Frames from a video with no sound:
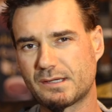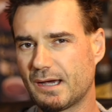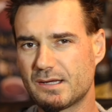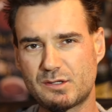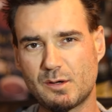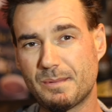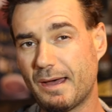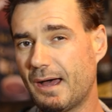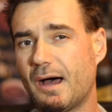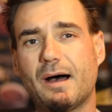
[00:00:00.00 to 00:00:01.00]
okay? So
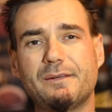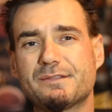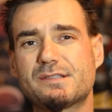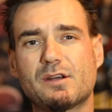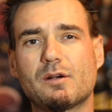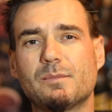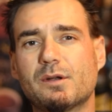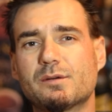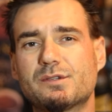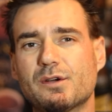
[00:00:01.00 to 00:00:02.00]
about half a
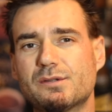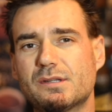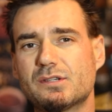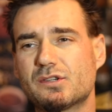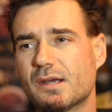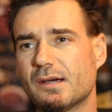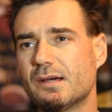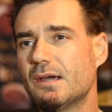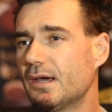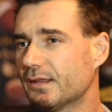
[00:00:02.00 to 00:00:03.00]
ceremonial dosage.
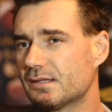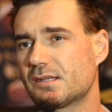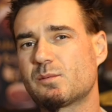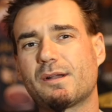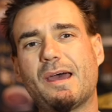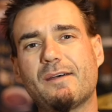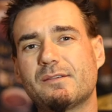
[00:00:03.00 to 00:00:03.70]
Now, this is what I have